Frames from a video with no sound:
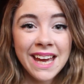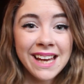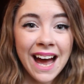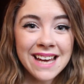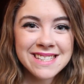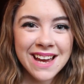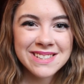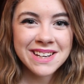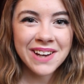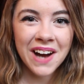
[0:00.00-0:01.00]
Hey guys,
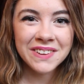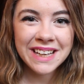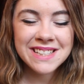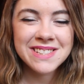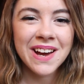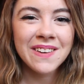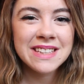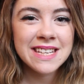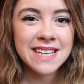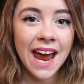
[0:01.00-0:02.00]
how's it going?
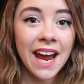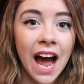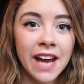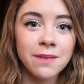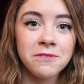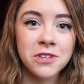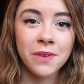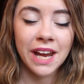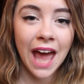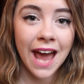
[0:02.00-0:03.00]
So today I am
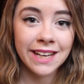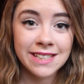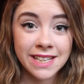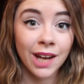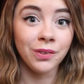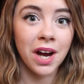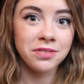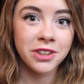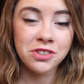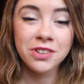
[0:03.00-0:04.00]
doing a
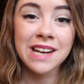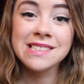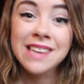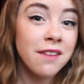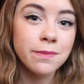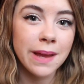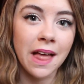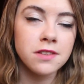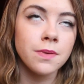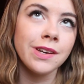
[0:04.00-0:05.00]
DIY for you. You guys loved my
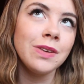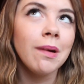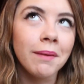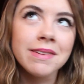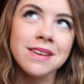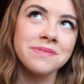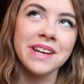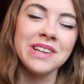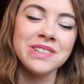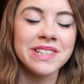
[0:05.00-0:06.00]
last one and you always love
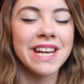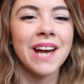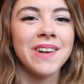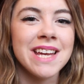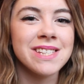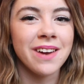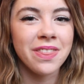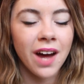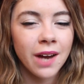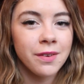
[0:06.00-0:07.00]
when I do DIY, so I
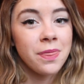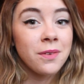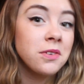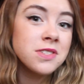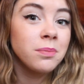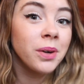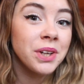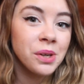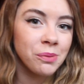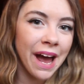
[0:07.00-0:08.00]
thought I would throw some more
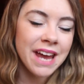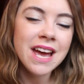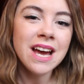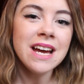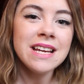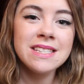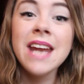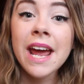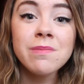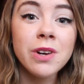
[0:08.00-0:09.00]
your way.
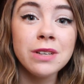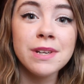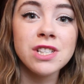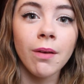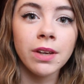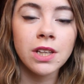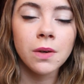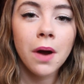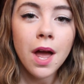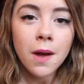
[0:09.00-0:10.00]
Today I'm going to be showing
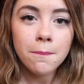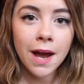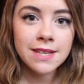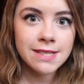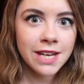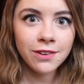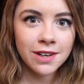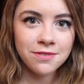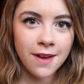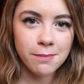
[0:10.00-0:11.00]
you my
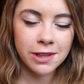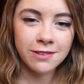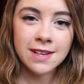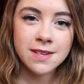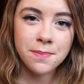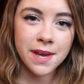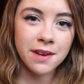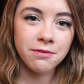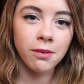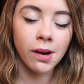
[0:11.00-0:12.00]
secret family
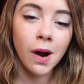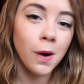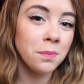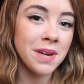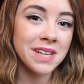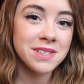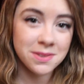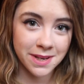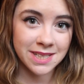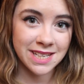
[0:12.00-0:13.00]
recipe for homemade
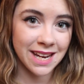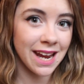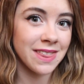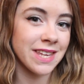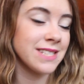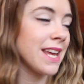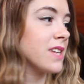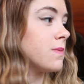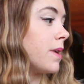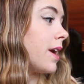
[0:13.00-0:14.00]
sweet tea. This
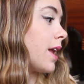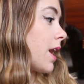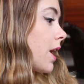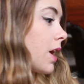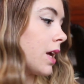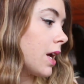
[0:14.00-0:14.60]
has been